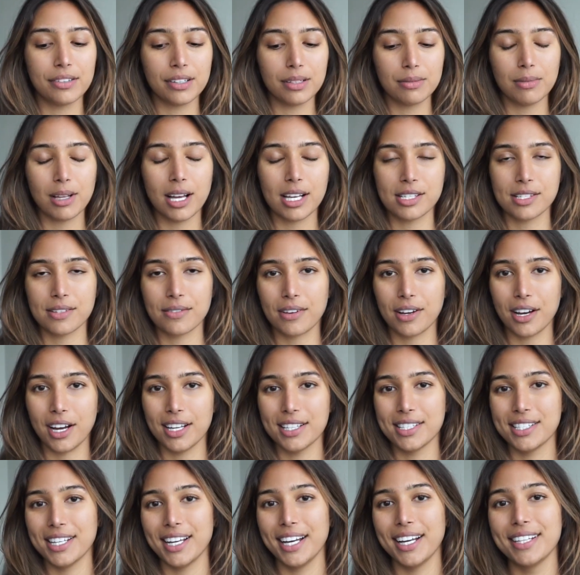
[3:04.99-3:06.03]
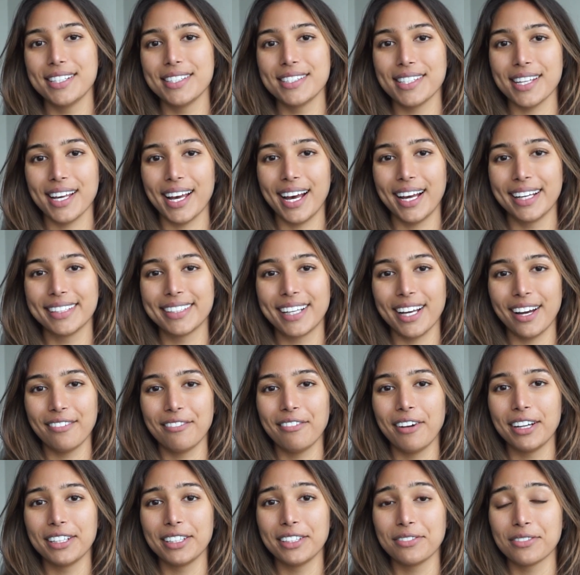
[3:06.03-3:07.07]
film lots of content, and get
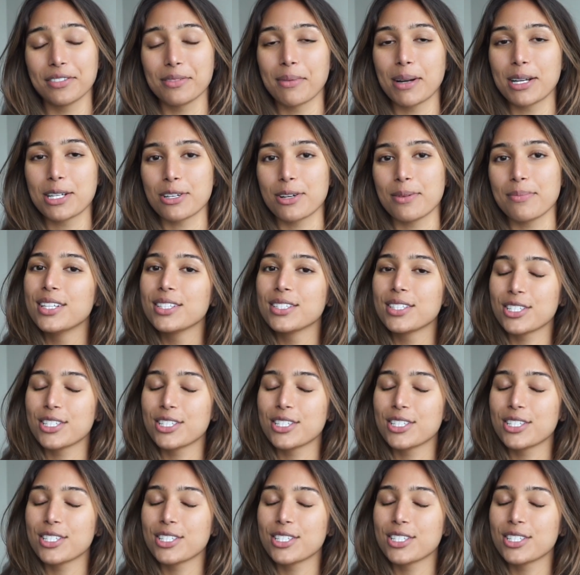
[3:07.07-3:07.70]
ready for my trip